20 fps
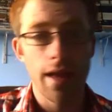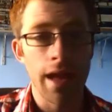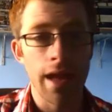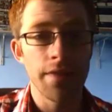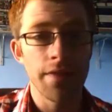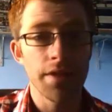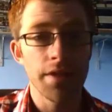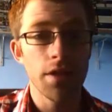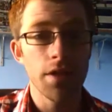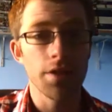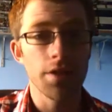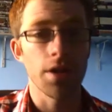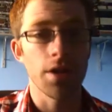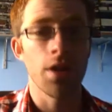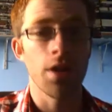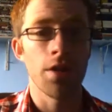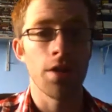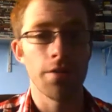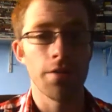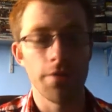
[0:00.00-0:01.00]
And the other
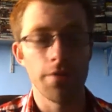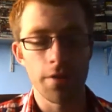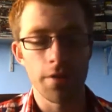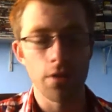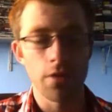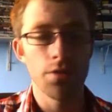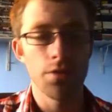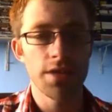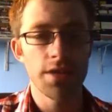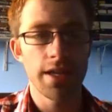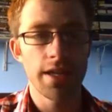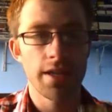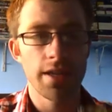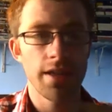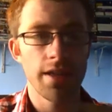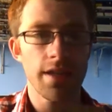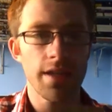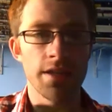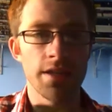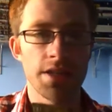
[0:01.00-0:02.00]
card for the lore deck
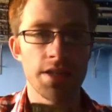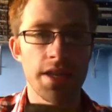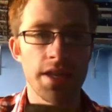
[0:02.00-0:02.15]
is